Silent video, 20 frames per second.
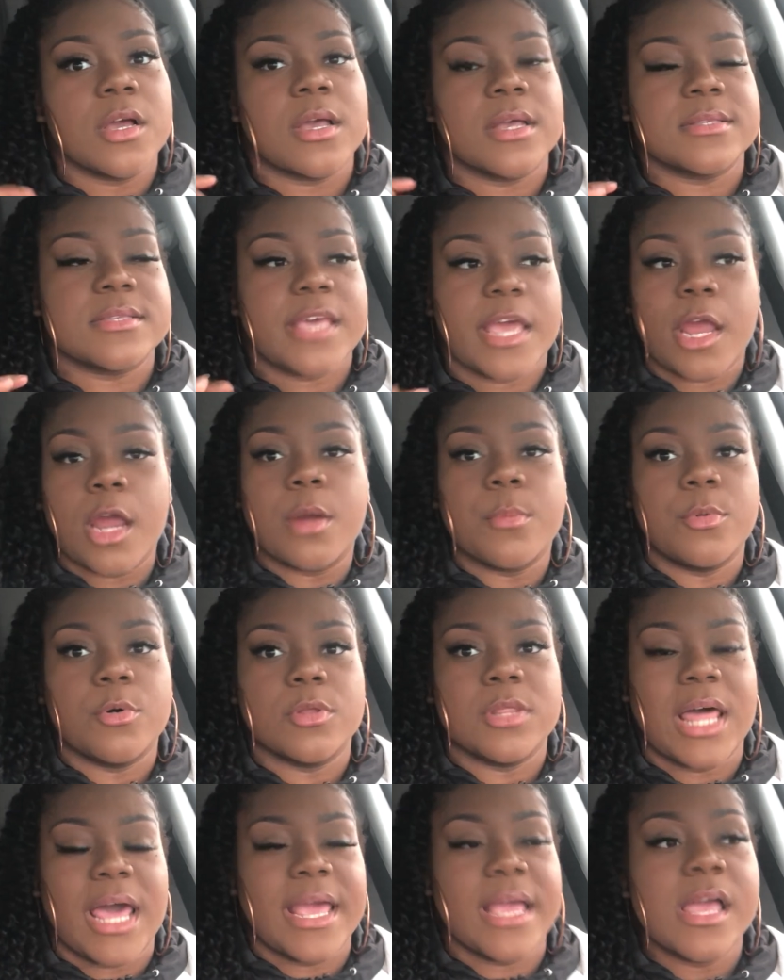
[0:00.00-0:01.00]
look
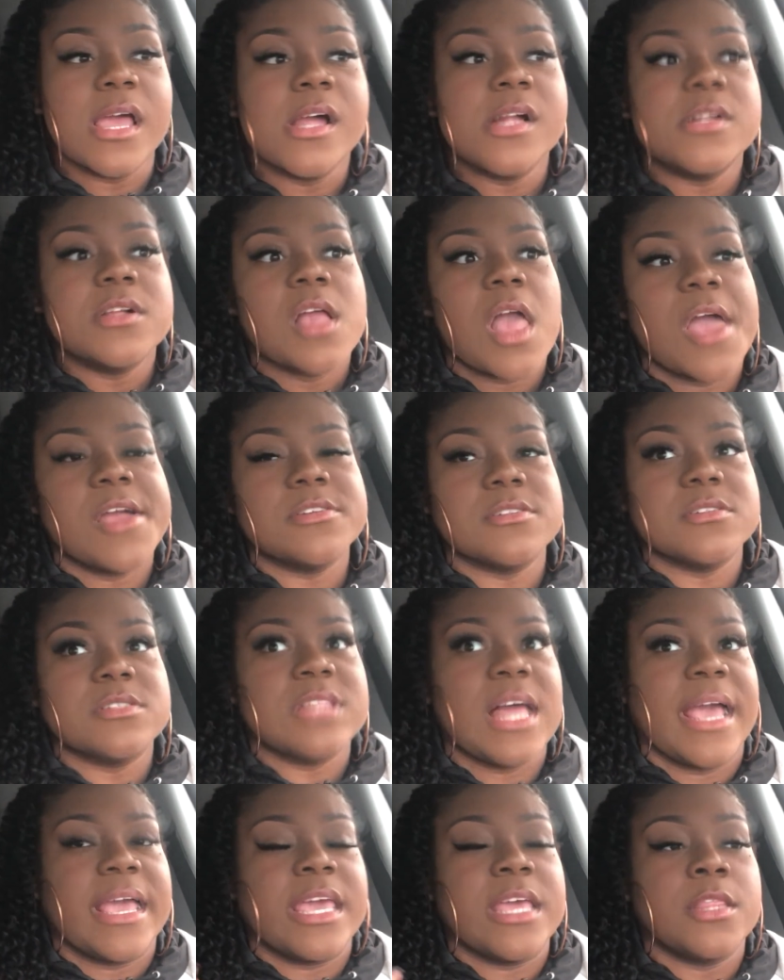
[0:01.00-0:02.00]
terrible. Like
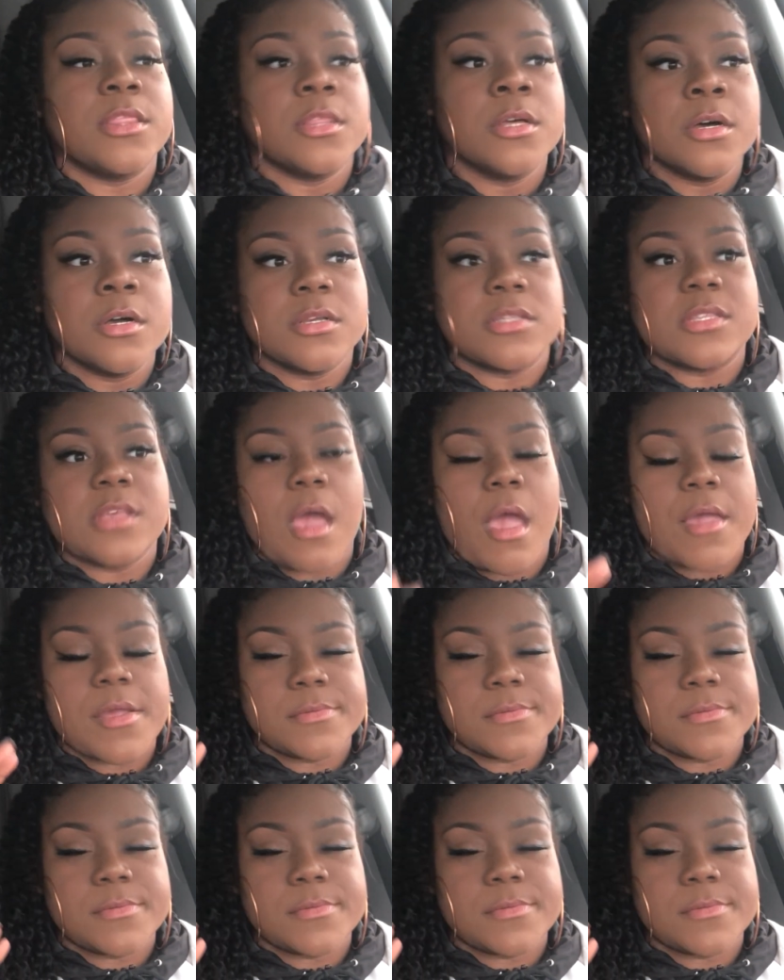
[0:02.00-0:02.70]
it looks